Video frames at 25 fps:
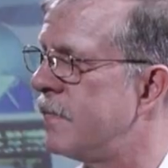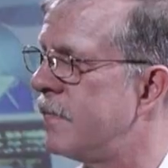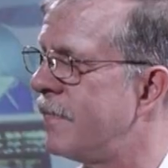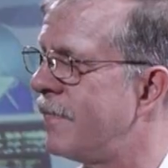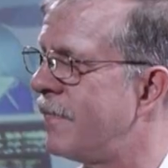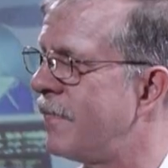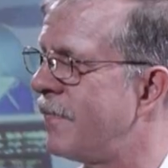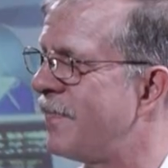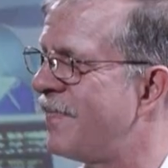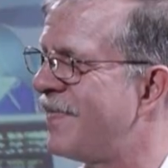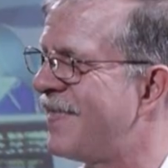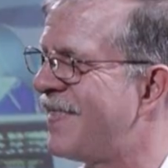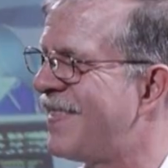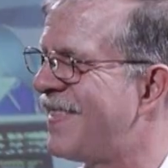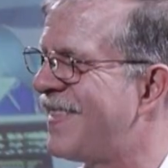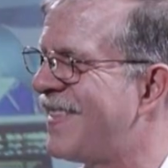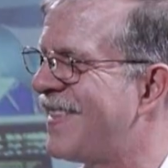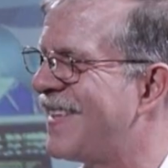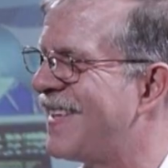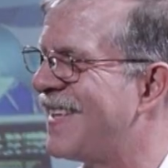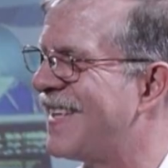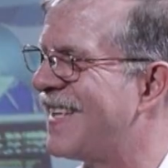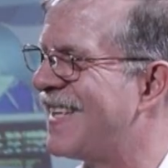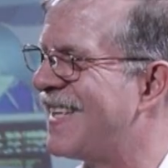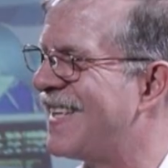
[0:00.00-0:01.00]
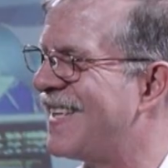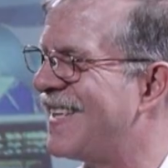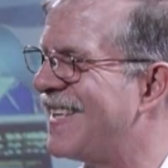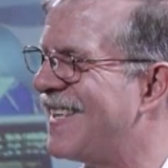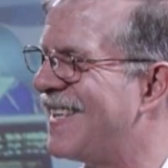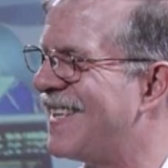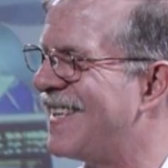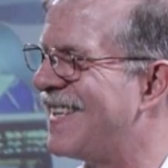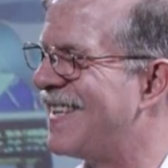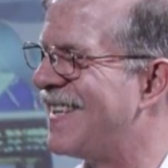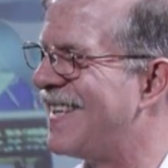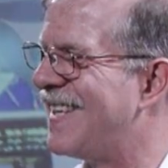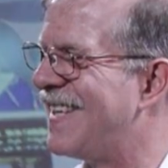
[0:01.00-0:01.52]

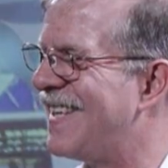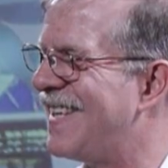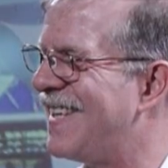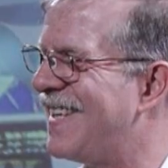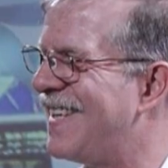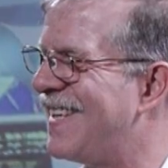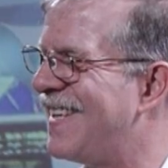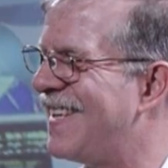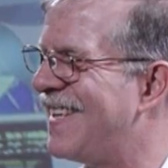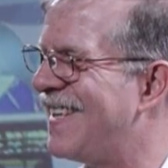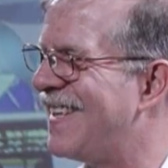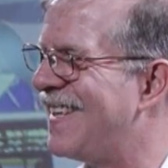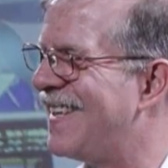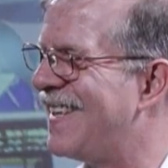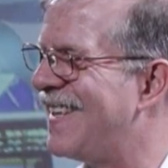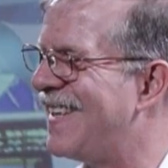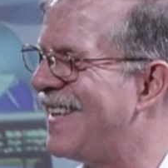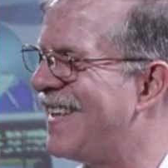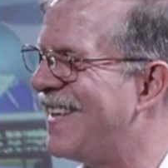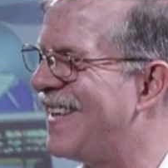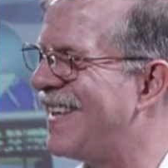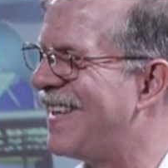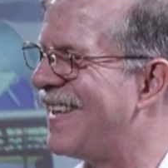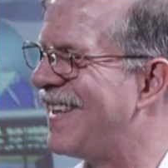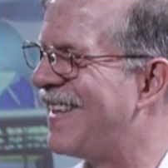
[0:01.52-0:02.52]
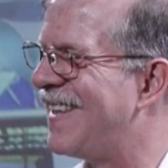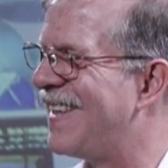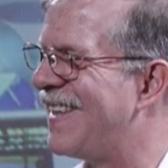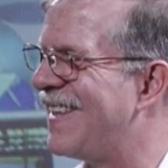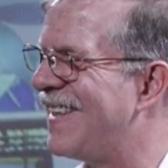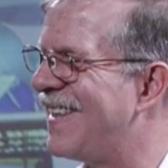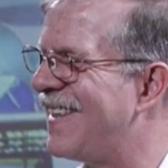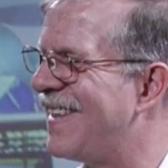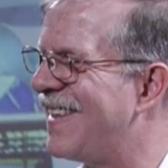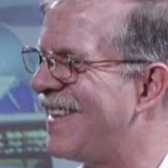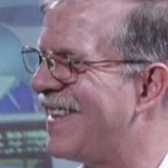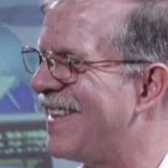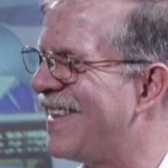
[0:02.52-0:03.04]

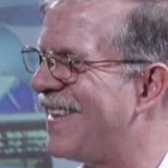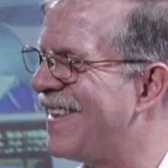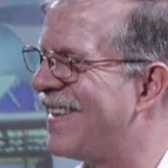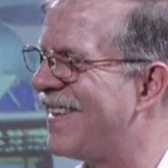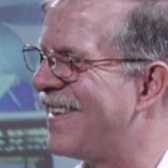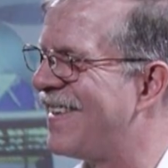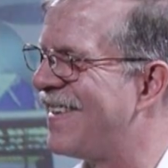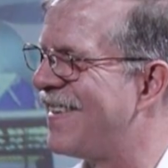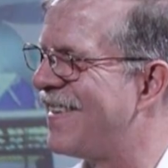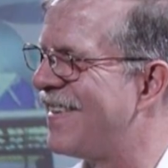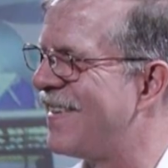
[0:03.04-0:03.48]
This person isn't speaking.